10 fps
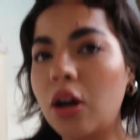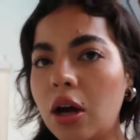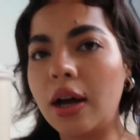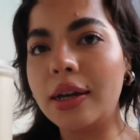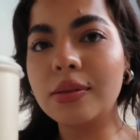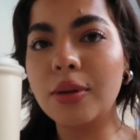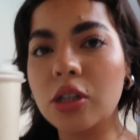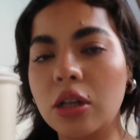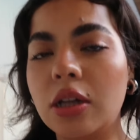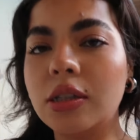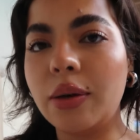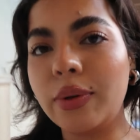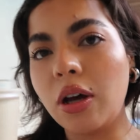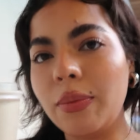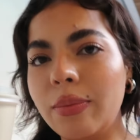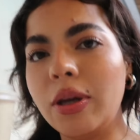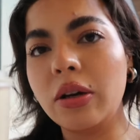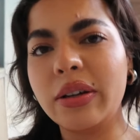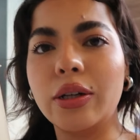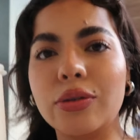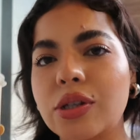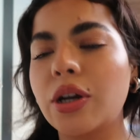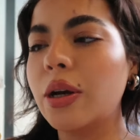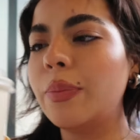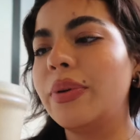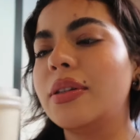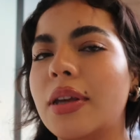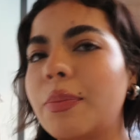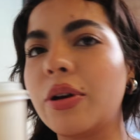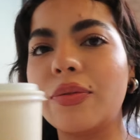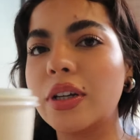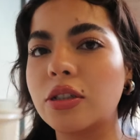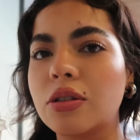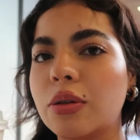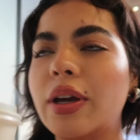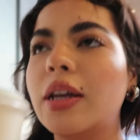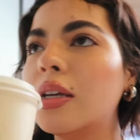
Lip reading: got iced matcha latte with almond milk, no syrup. It's like perfect just the way it